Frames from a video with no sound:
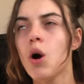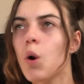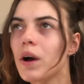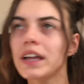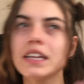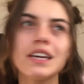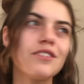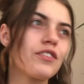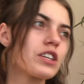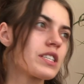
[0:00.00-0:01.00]

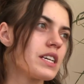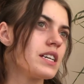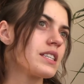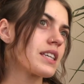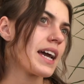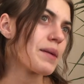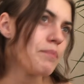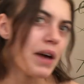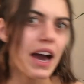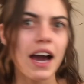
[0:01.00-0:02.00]
oily versus
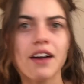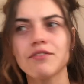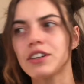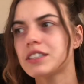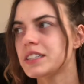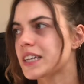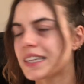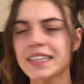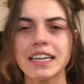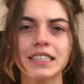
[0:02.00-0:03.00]
matte versus
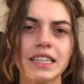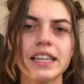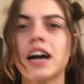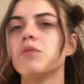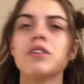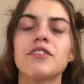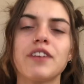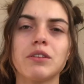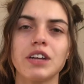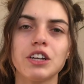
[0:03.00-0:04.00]
this and that with the
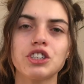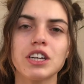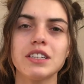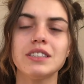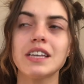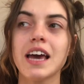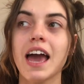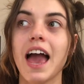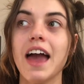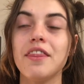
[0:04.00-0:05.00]
foundations.
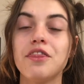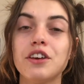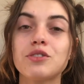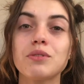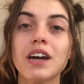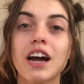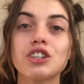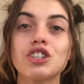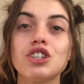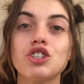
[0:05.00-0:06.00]
And this one
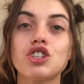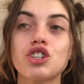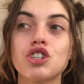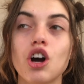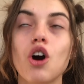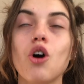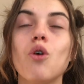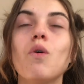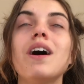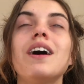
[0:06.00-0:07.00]
actually is
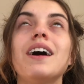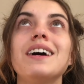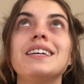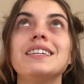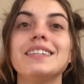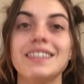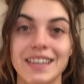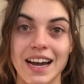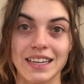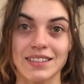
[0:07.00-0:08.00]
so
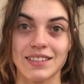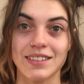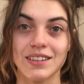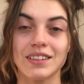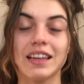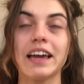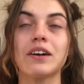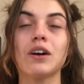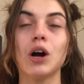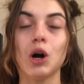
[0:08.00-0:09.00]
nice.
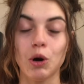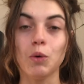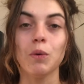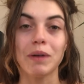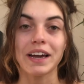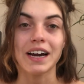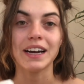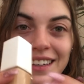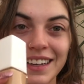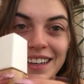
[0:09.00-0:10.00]
Oh my God.
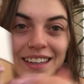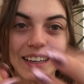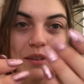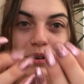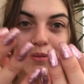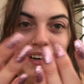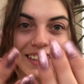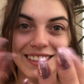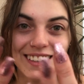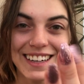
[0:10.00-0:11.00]
Look how pretty my
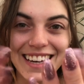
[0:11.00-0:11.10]
nails are.